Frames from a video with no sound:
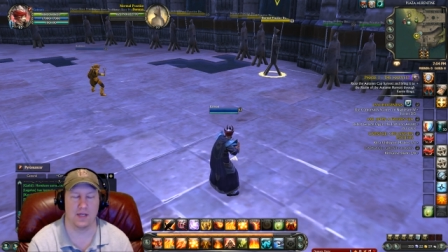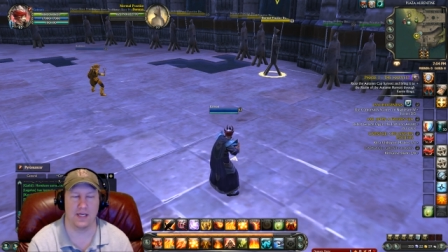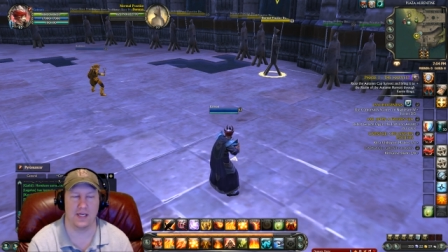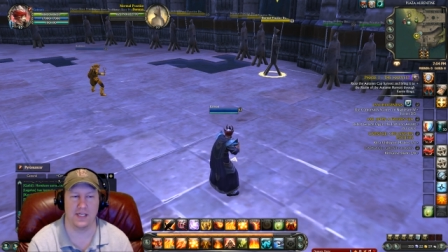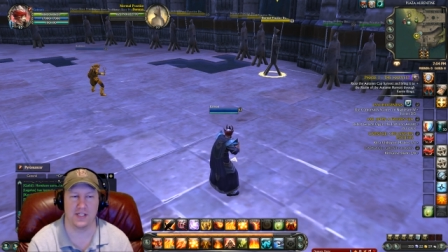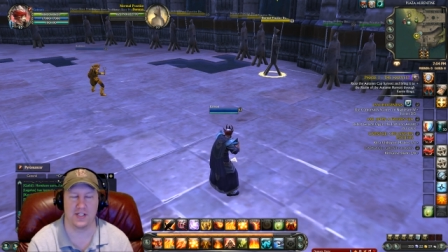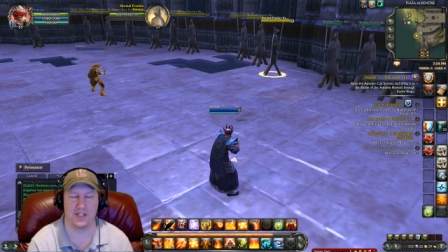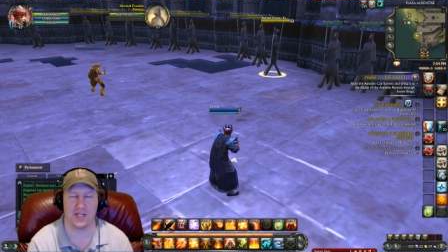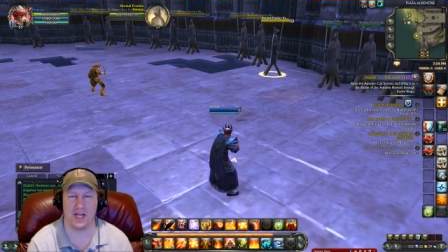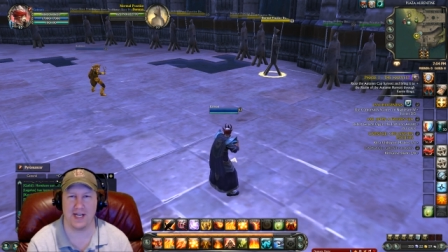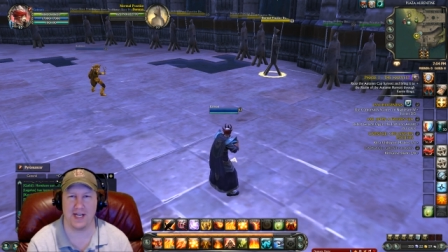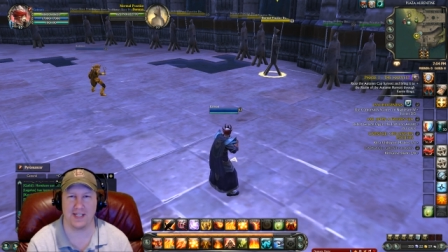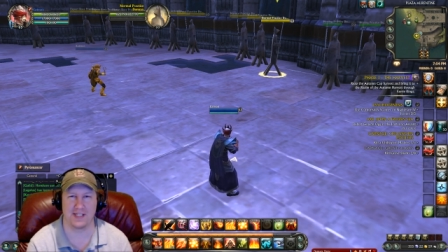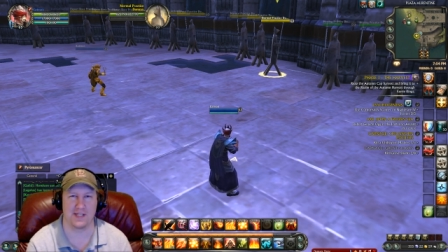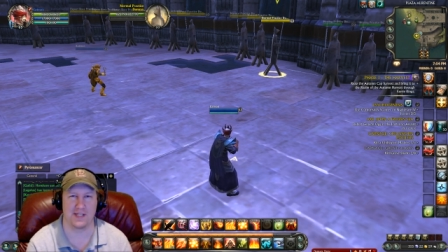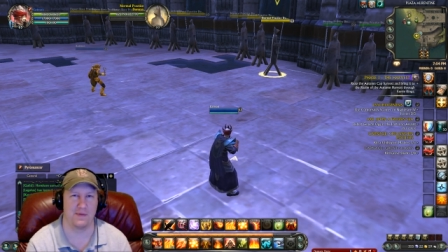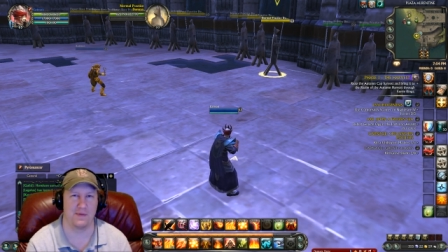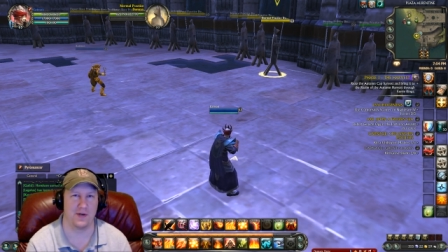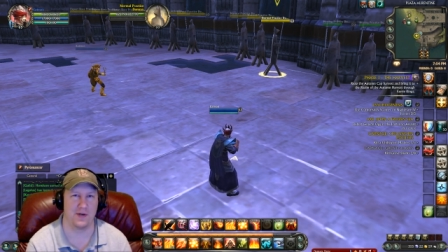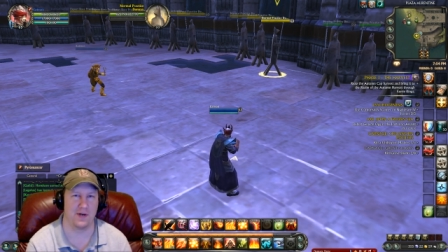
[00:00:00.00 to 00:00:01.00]

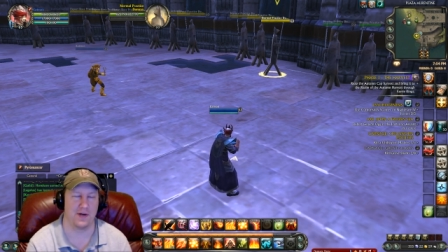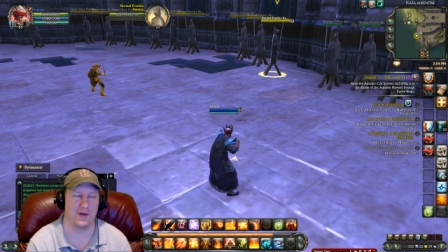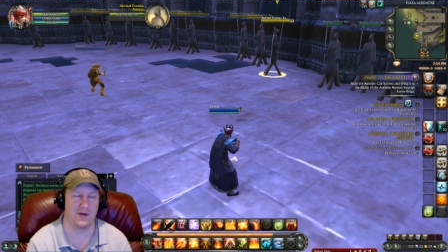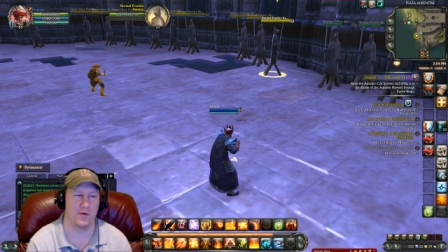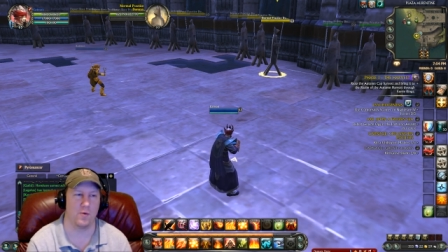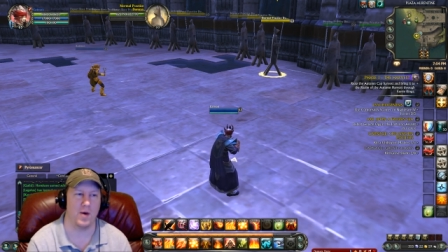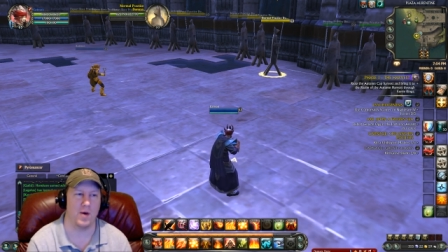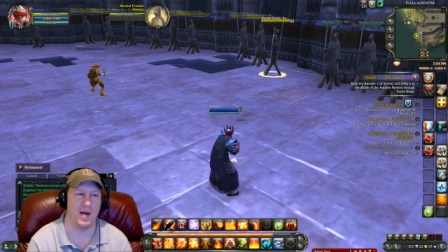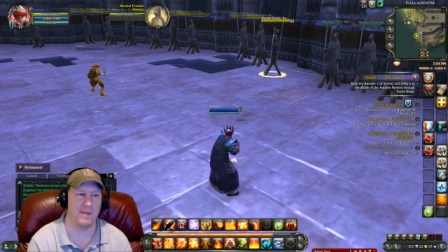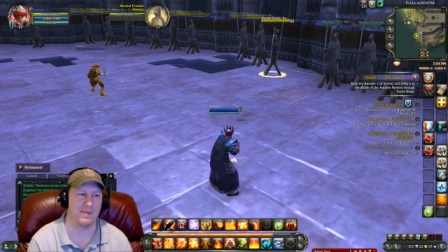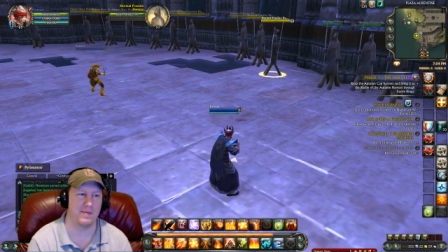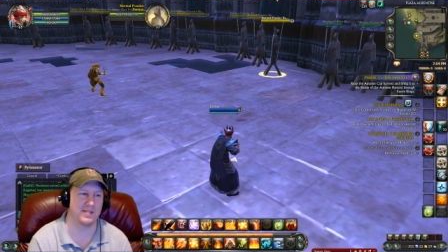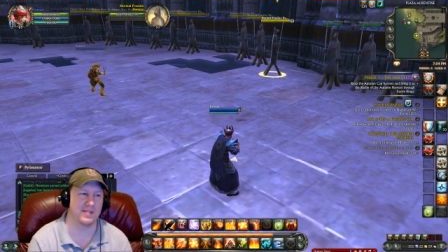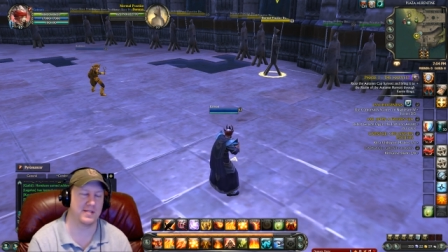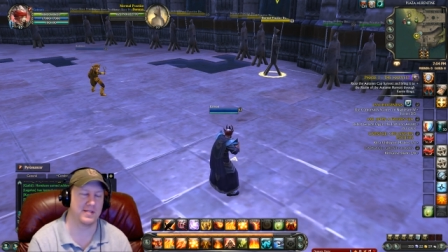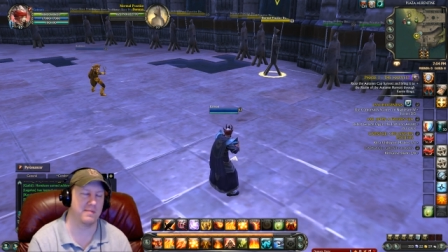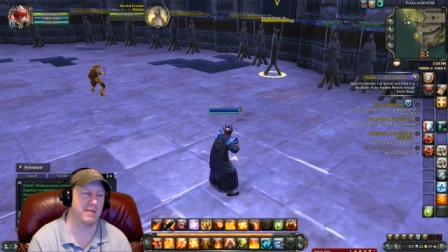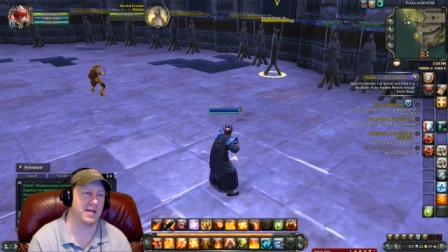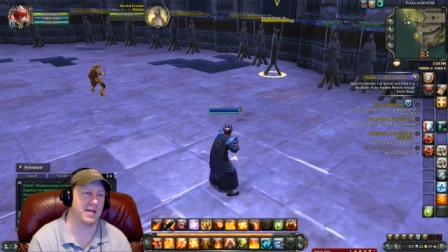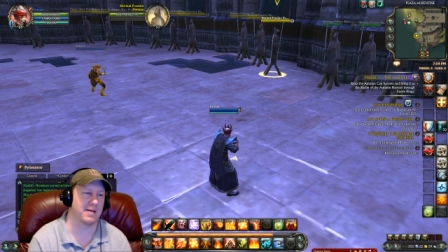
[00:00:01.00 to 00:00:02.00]
enchants to put on your
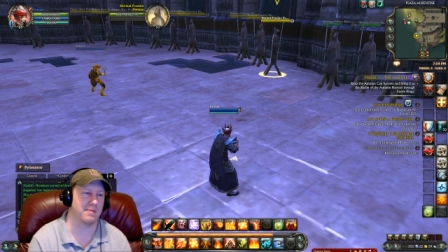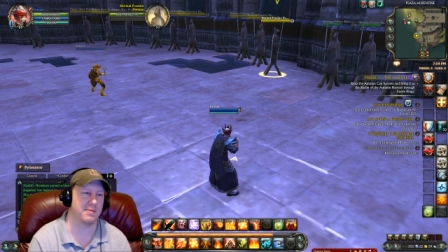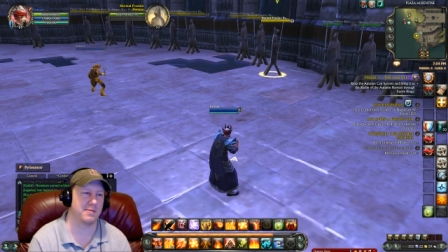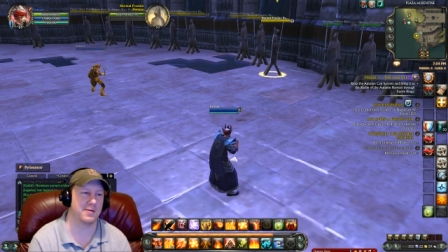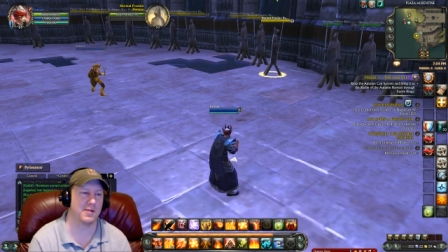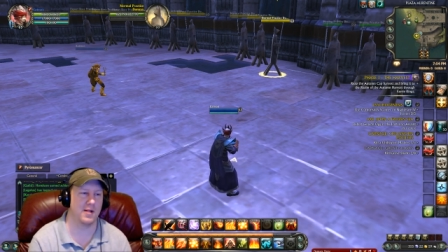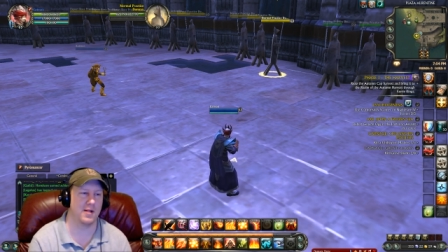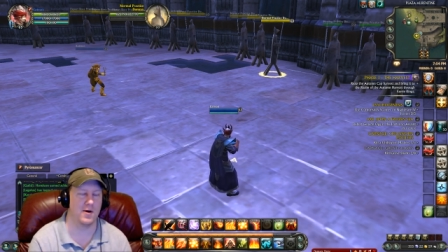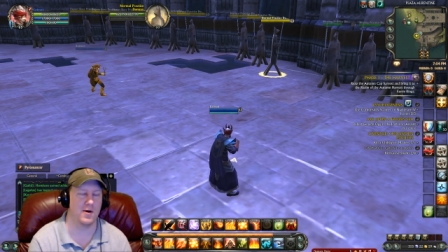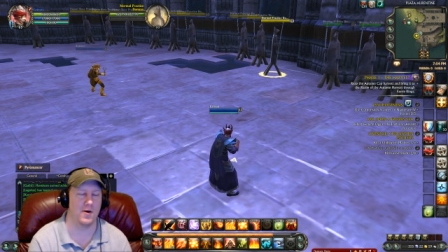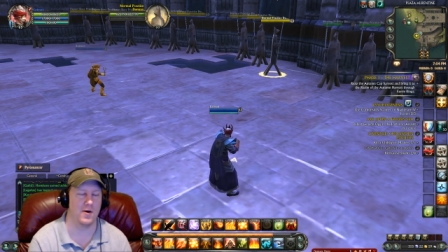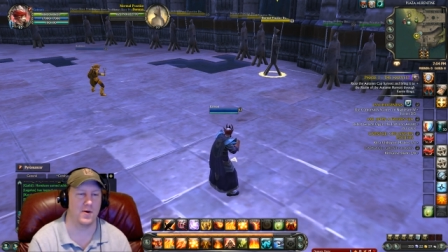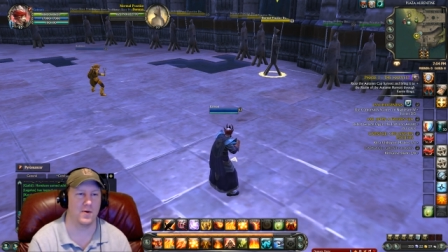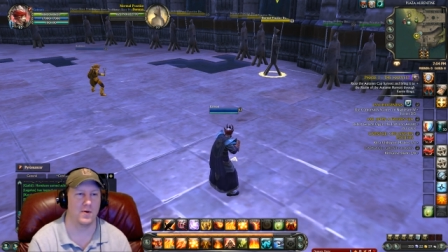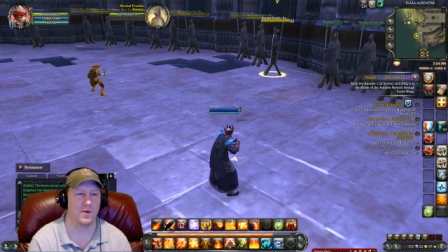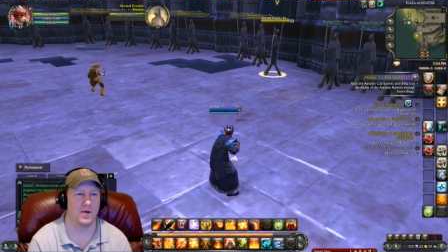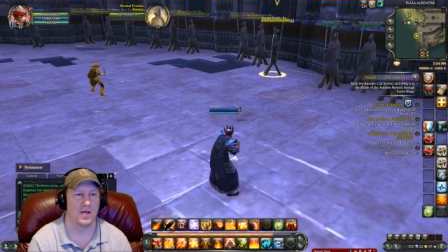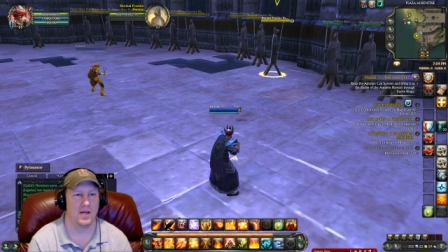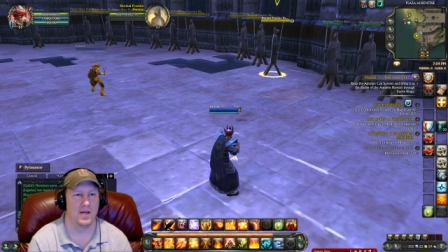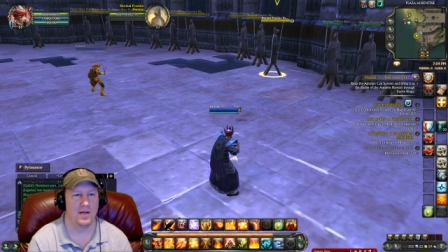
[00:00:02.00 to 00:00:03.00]
weapons to make them
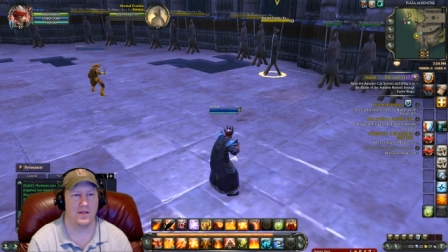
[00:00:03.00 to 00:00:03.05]
glow.